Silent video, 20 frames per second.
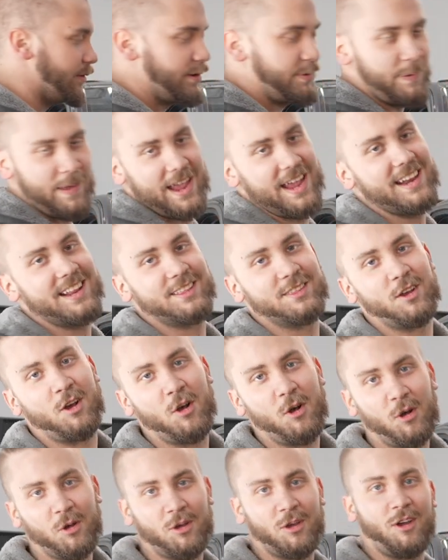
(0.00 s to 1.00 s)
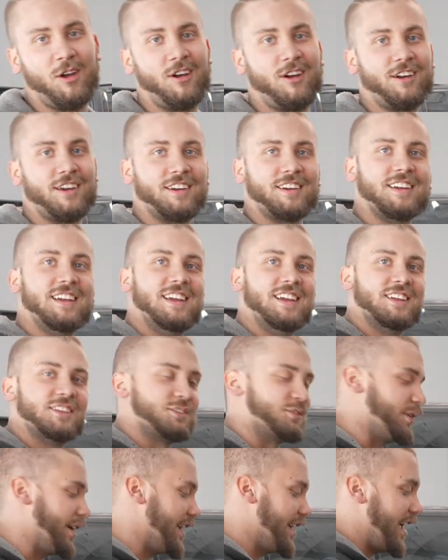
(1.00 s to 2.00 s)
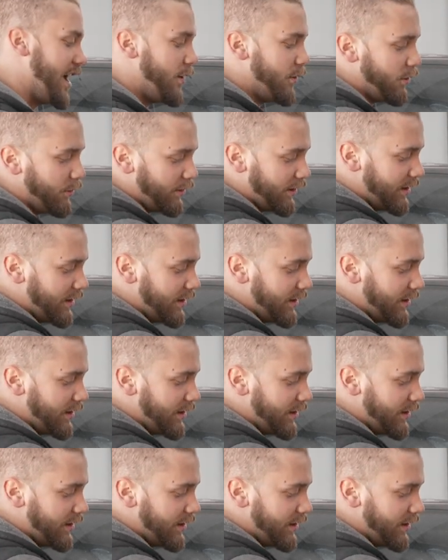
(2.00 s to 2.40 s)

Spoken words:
repainting the whole car. So right now what we're